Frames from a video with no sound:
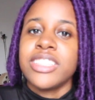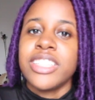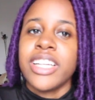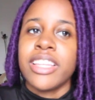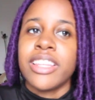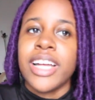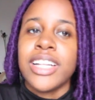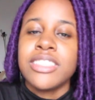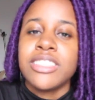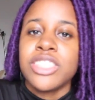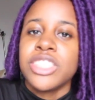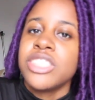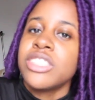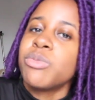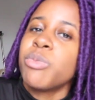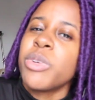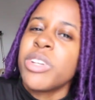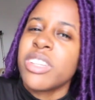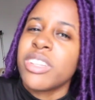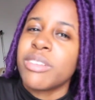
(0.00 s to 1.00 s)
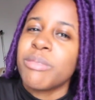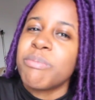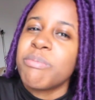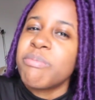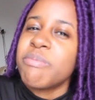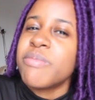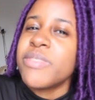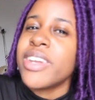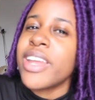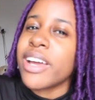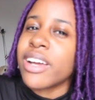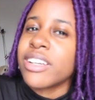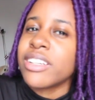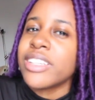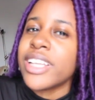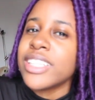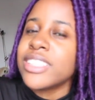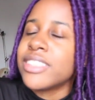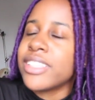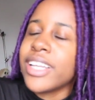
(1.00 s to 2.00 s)
yeah that's just one of the
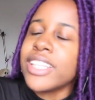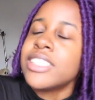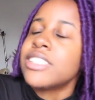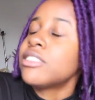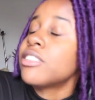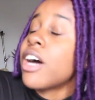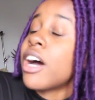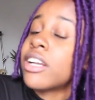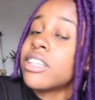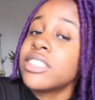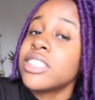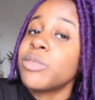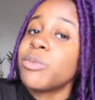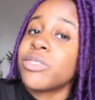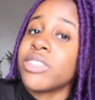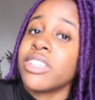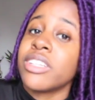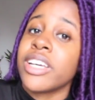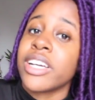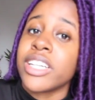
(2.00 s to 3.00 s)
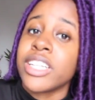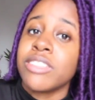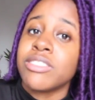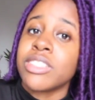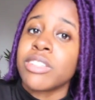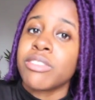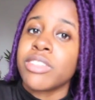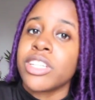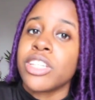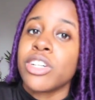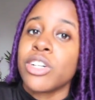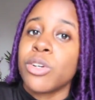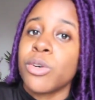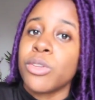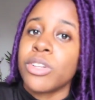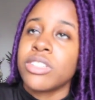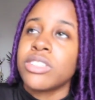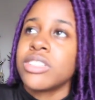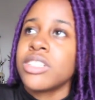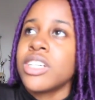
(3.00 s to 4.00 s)
negative that's that's honestly one of the negatives of
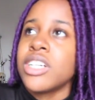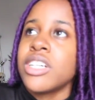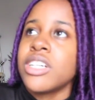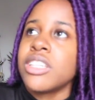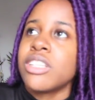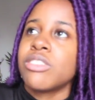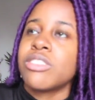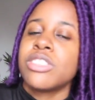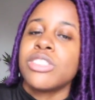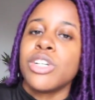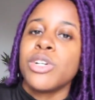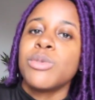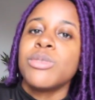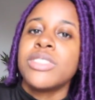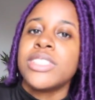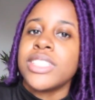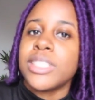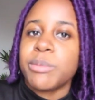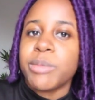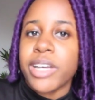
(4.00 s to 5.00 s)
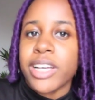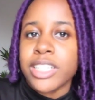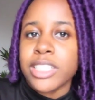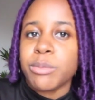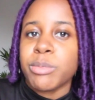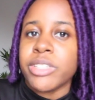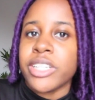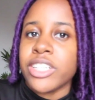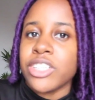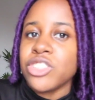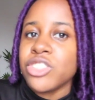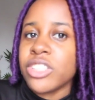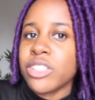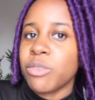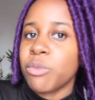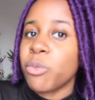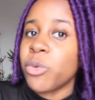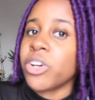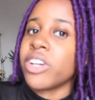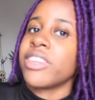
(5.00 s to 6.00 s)
LeetCode there's there's no deep
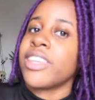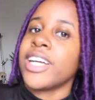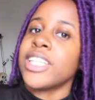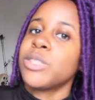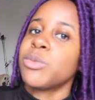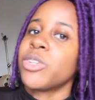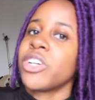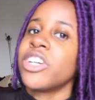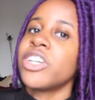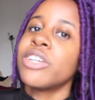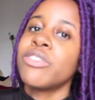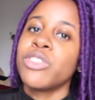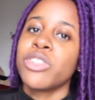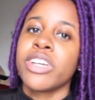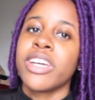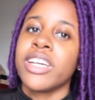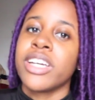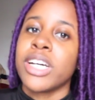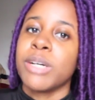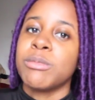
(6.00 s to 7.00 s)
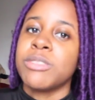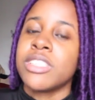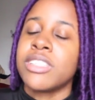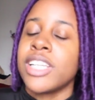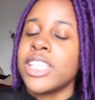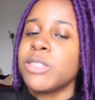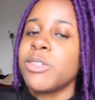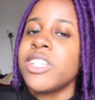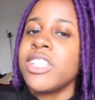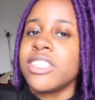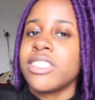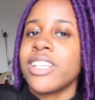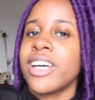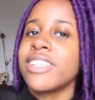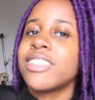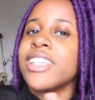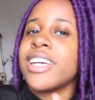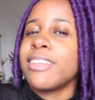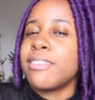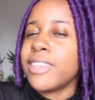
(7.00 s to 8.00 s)
explanation where that's where interview cake comes in that's why you need
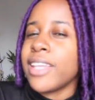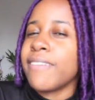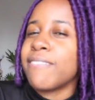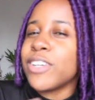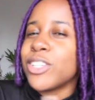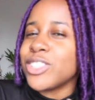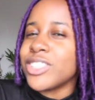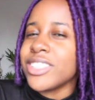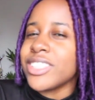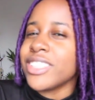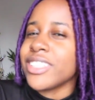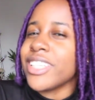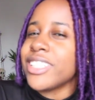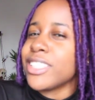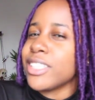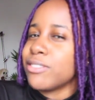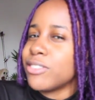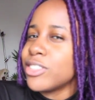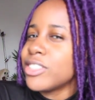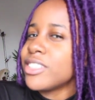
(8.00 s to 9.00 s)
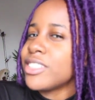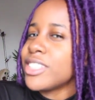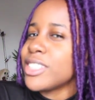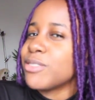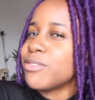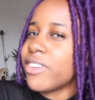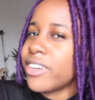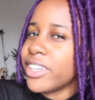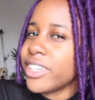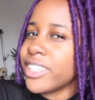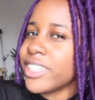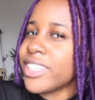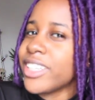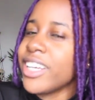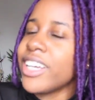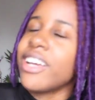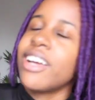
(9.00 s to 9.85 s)
that like diversity like diversity is very good